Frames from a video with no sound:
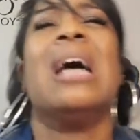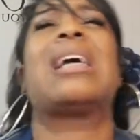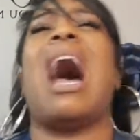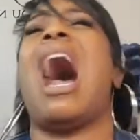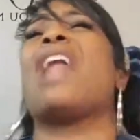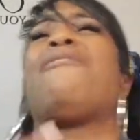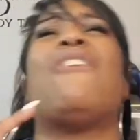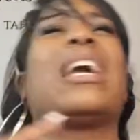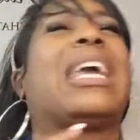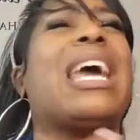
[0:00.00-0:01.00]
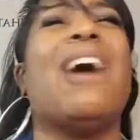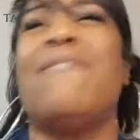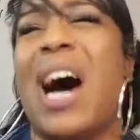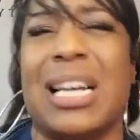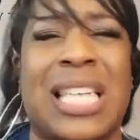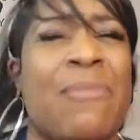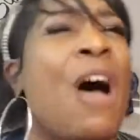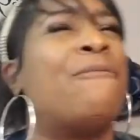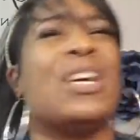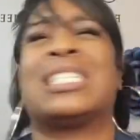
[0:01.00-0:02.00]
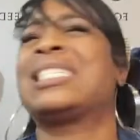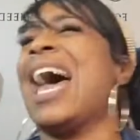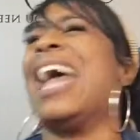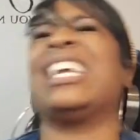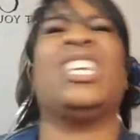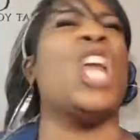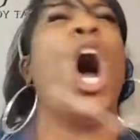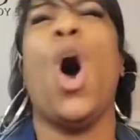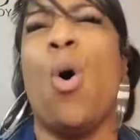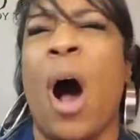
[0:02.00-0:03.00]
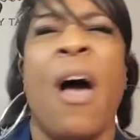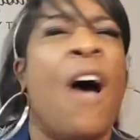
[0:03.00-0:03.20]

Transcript: God, forgive us for saying no.